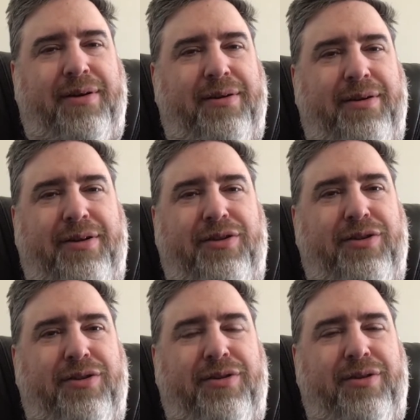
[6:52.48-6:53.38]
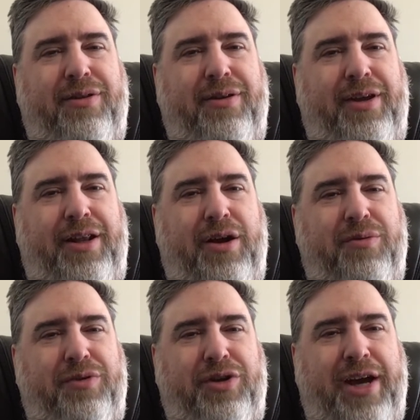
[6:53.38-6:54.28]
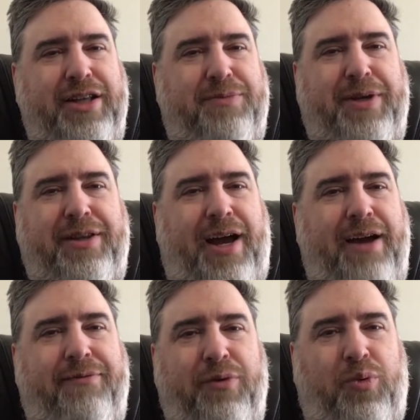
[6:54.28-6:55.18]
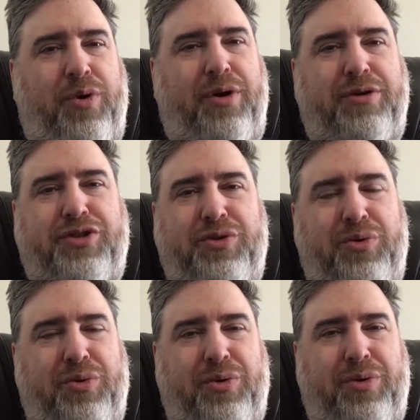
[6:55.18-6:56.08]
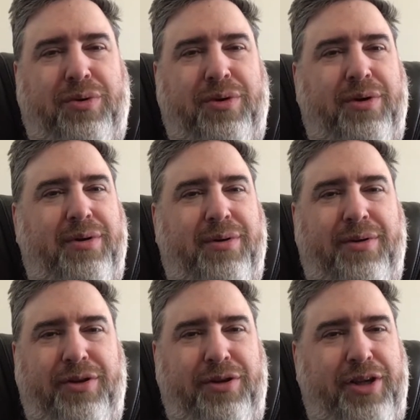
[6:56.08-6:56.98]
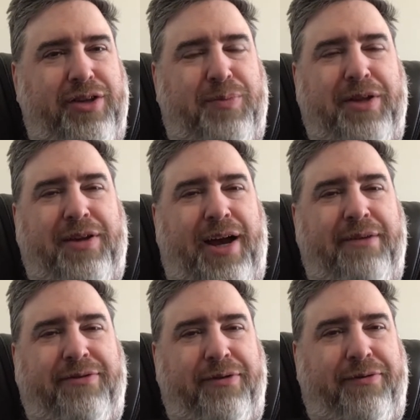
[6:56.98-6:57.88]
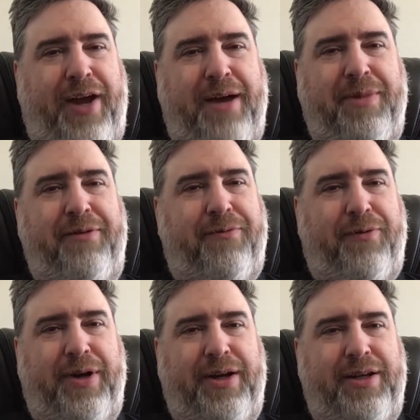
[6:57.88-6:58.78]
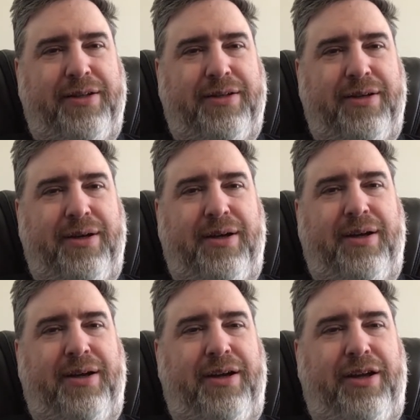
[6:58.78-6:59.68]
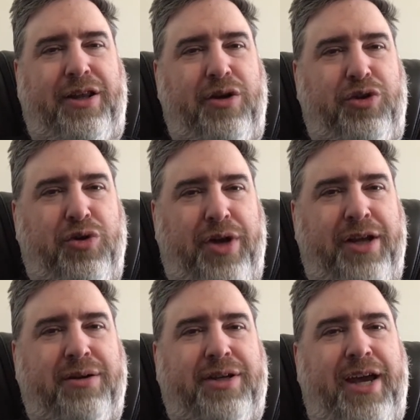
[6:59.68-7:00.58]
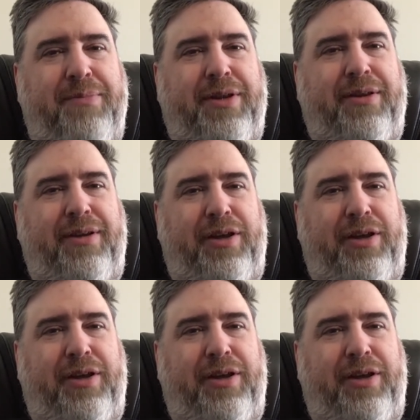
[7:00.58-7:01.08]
It, you got to spend time for work, school. You need to spend time for family and friends. Your entertainment.